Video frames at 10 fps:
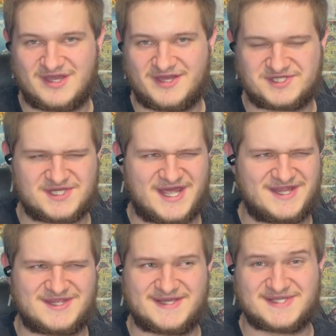She kind
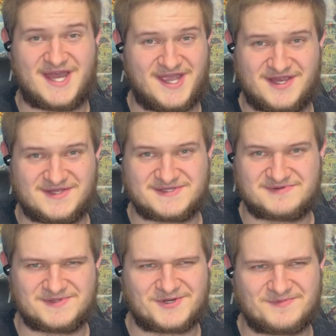of takes a hiatus for
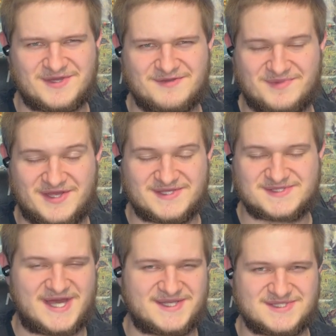a little bit, but
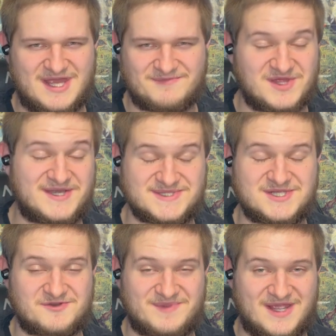I'm glad to see
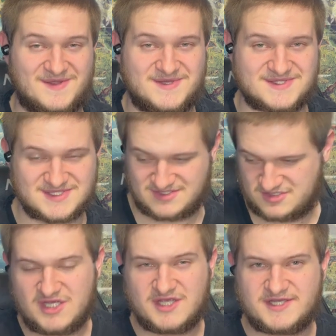her back in this.
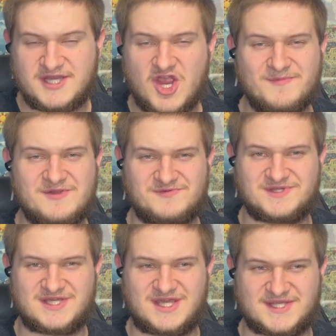Naomi
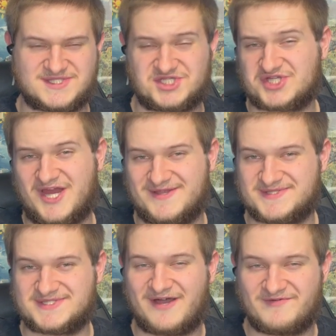really gets to shine in
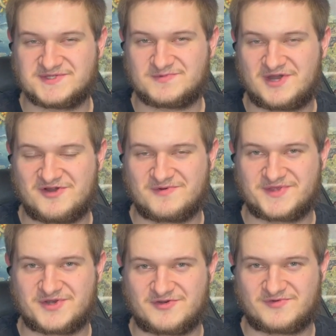this novel as well, with
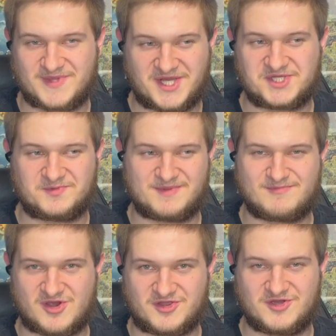her relationship with
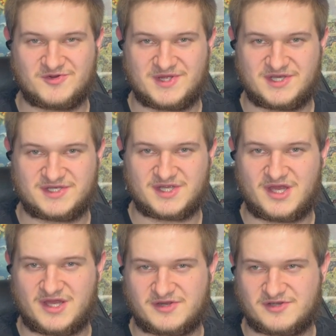Marco and
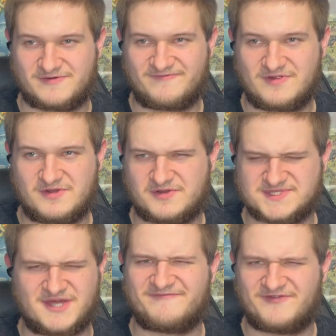her
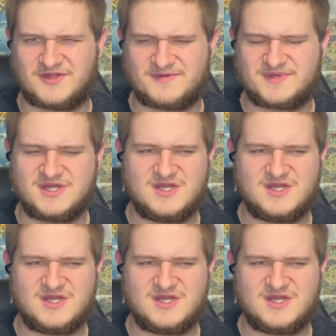son Philip.